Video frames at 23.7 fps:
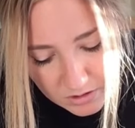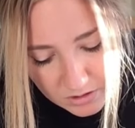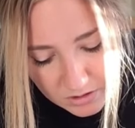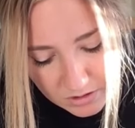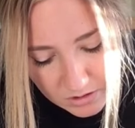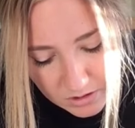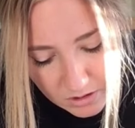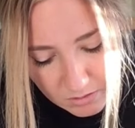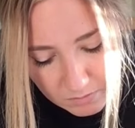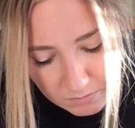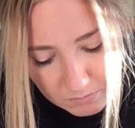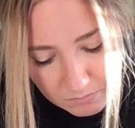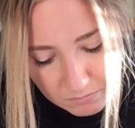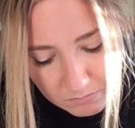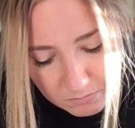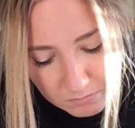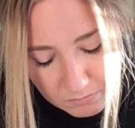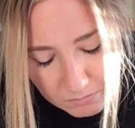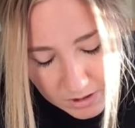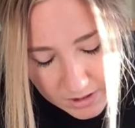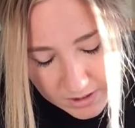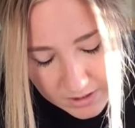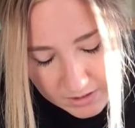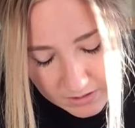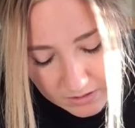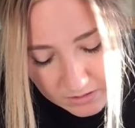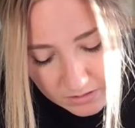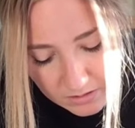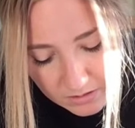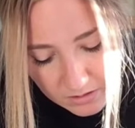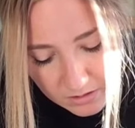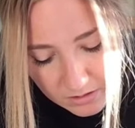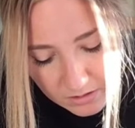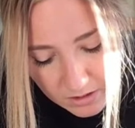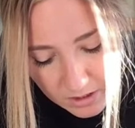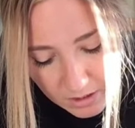stop. Please,
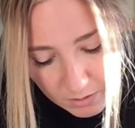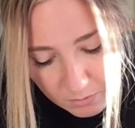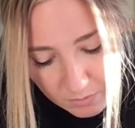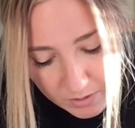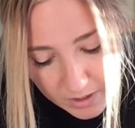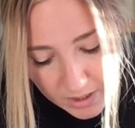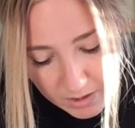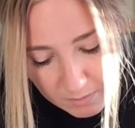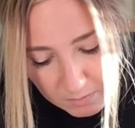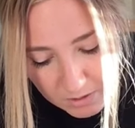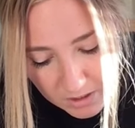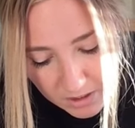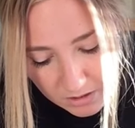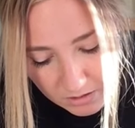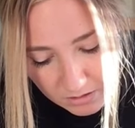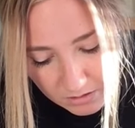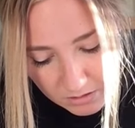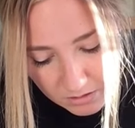he will hear me.